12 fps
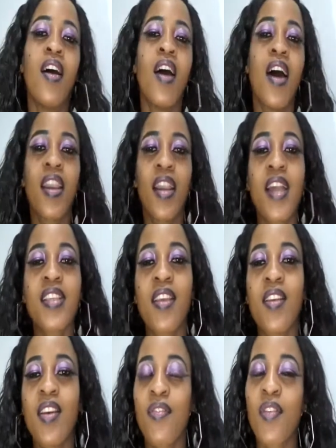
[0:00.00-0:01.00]
Hi guys,
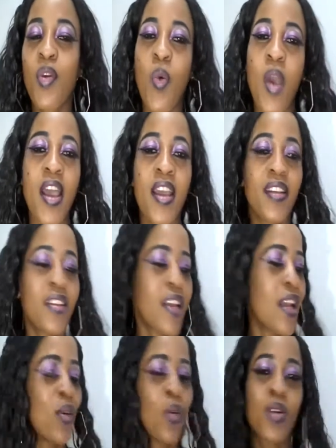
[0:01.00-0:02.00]
hello everyone.
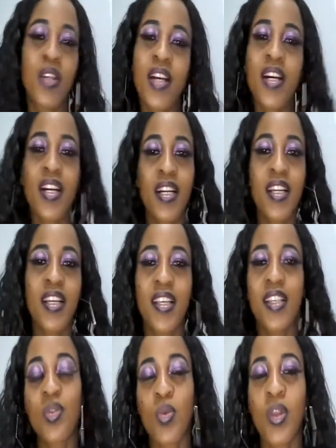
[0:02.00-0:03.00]
Hello
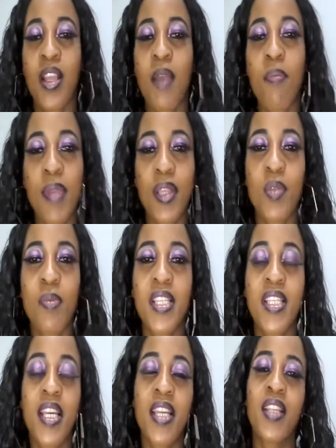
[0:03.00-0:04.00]
guys, welcome back to my
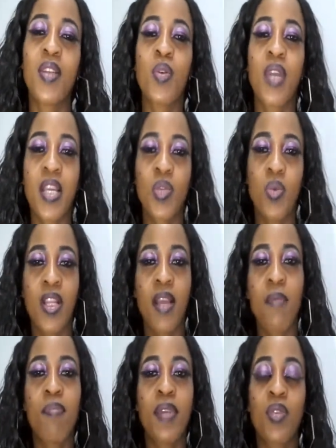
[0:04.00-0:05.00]
channel. You guys,
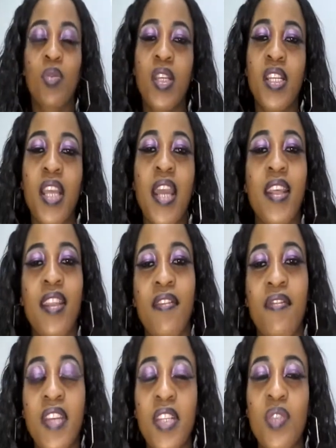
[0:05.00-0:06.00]
welcome back to yet another
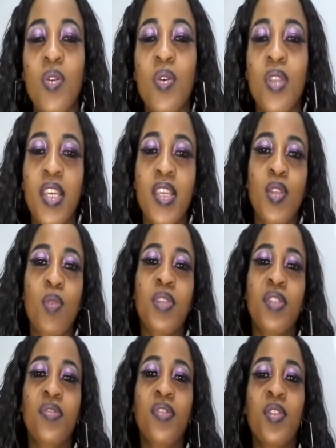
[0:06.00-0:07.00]
video. Thank you so
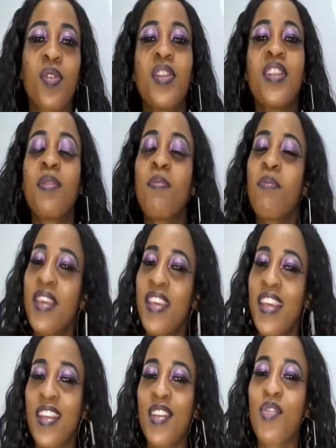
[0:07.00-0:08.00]
much for joining me,
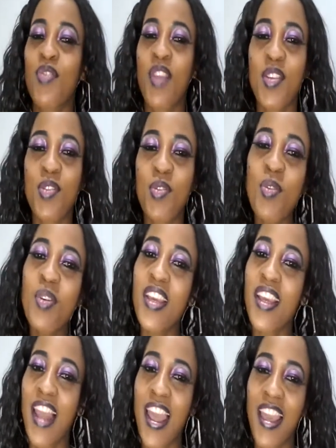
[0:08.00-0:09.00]
and if you are new,
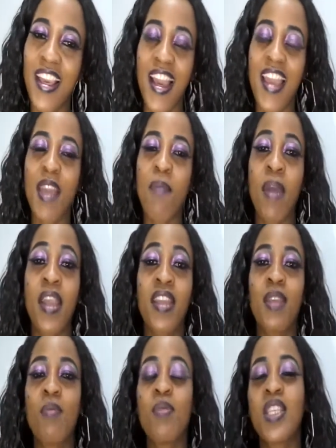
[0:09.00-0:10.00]
a like, my
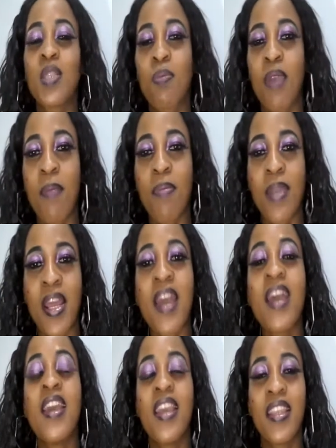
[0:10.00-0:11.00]
name is Barbara,
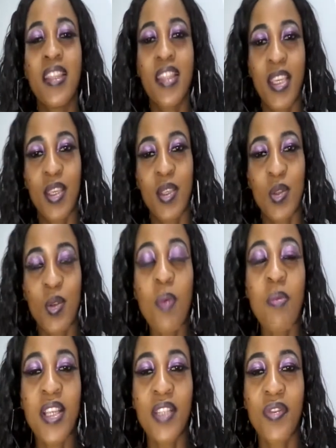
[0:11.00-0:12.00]
and thank you so
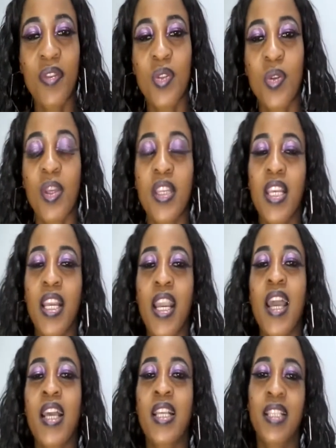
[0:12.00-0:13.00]
much for joining
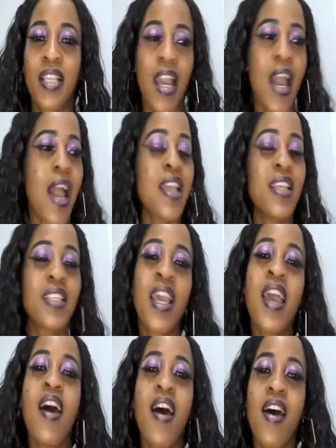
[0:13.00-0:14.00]
us guys.
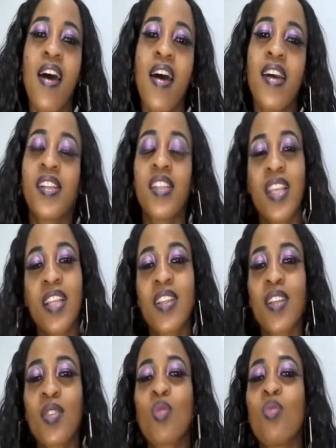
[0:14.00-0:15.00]
I
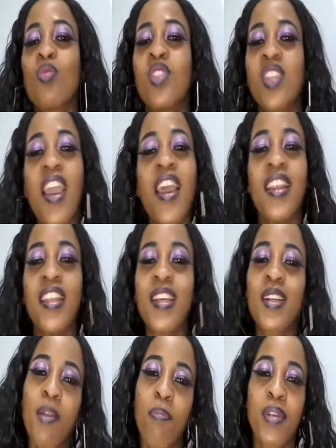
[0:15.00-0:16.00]
decided to share a
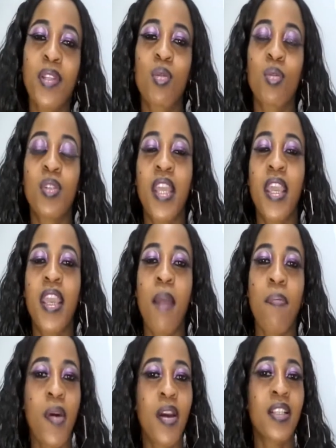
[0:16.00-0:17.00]
little bit today
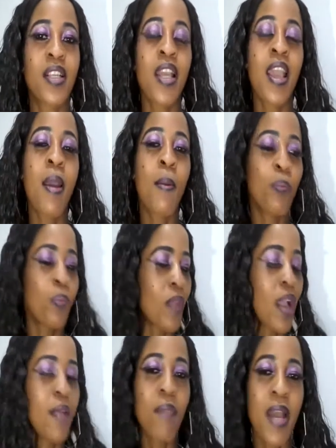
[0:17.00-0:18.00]
about
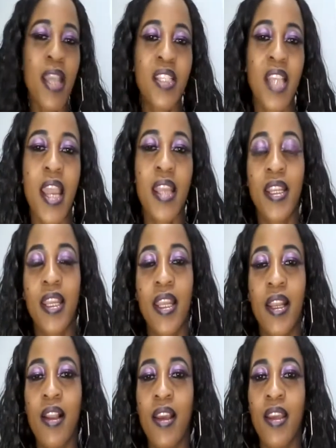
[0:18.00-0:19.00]
my
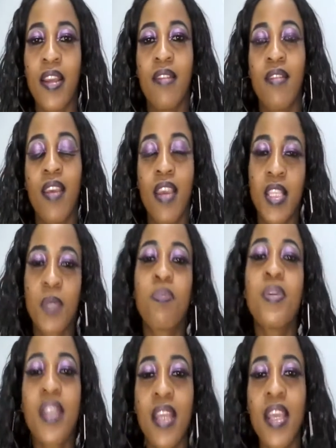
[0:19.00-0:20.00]
channel and the
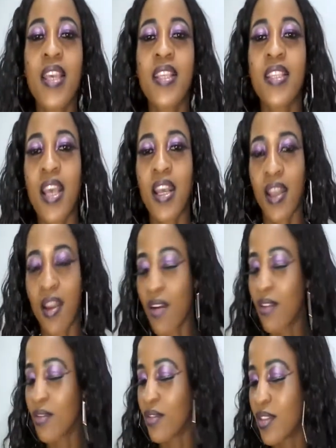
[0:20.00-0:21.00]
experience
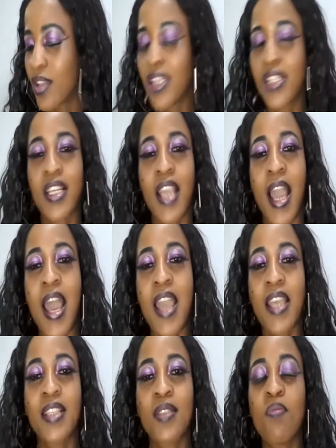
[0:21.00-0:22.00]
around it
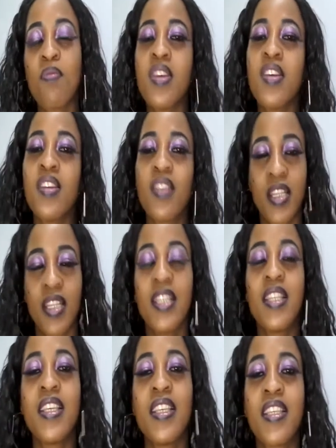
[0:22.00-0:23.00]
guys, me
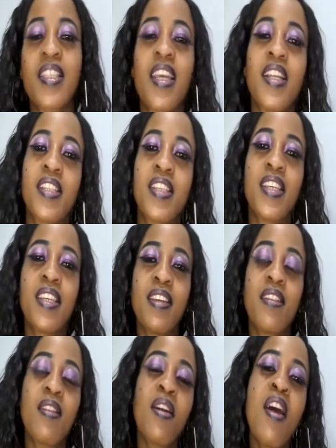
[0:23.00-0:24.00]
really
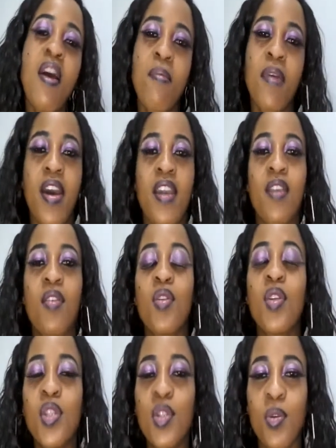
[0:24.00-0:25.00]
starting my
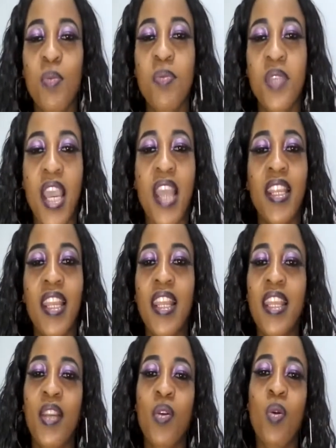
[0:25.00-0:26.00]
own YouTube channel
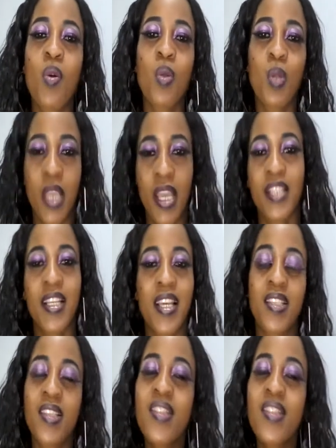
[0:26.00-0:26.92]
and all that, guys.